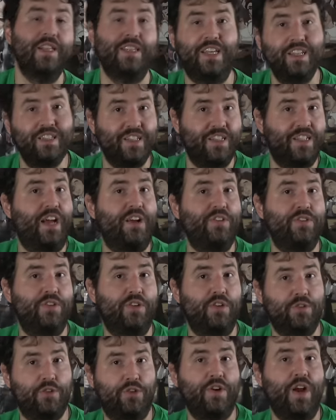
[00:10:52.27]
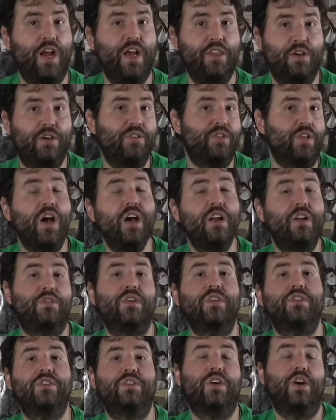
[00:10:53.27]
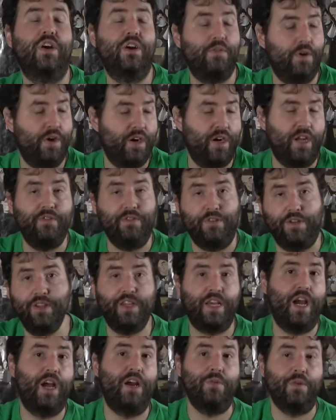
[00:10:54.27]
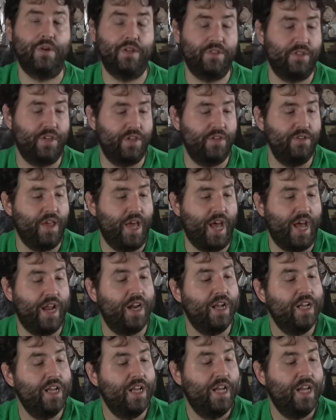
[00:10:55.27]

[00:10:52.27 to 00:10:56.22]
This allows you to try those on original hardware if you're the guy who wants to do that.